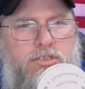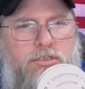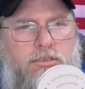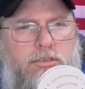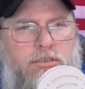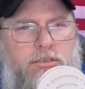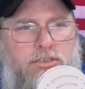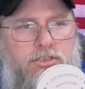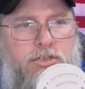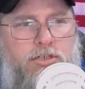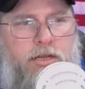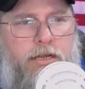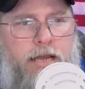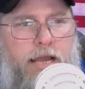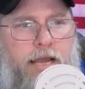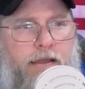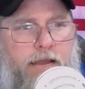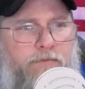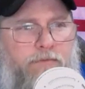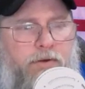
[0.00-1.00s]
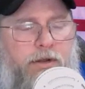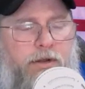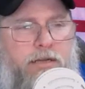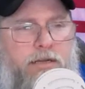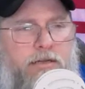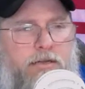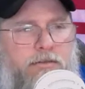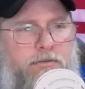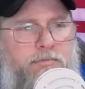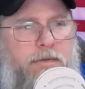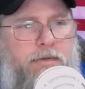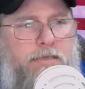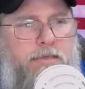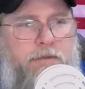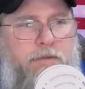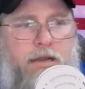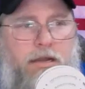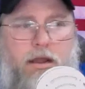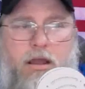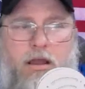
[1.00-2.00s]
Sunday. Fun in the Country
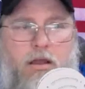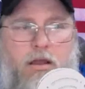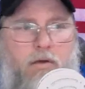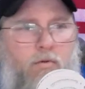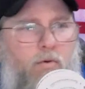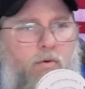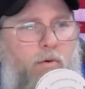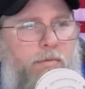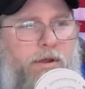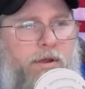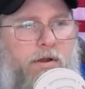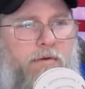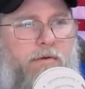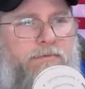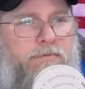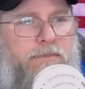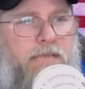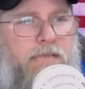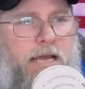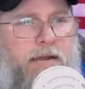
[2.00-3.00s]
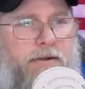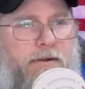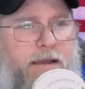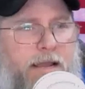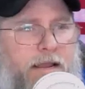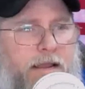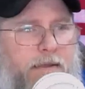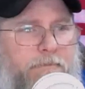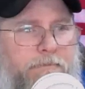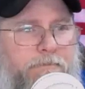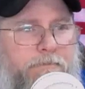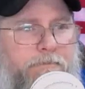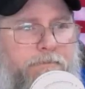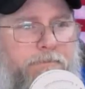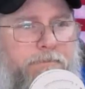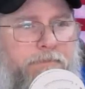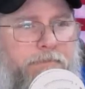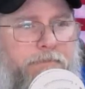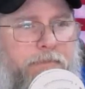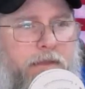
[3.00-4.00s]
Basement. Won't be on for Saturday.
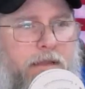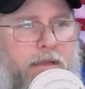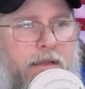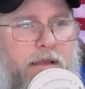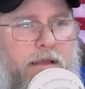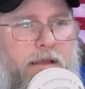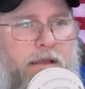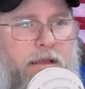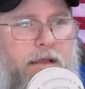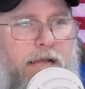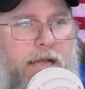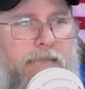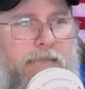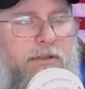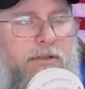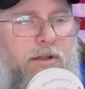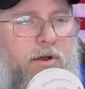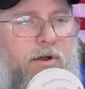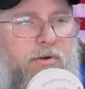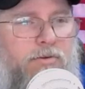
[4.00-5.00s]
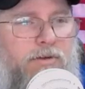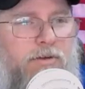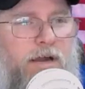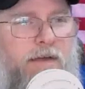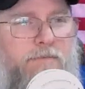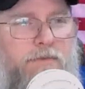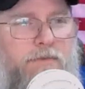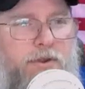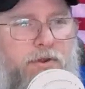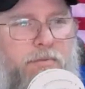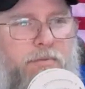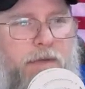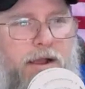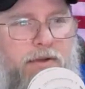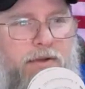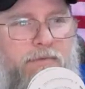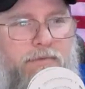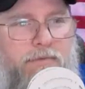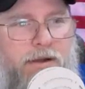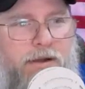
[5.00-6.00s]
That's a long drive for you,
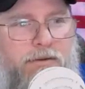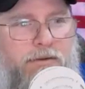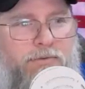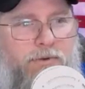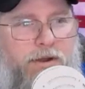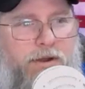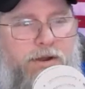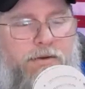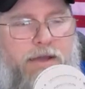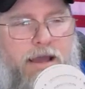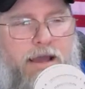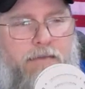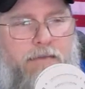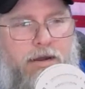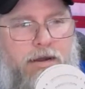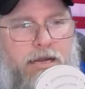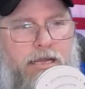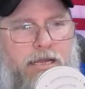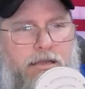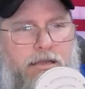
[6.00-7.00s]
Michael Fox. Where are you at, buddy?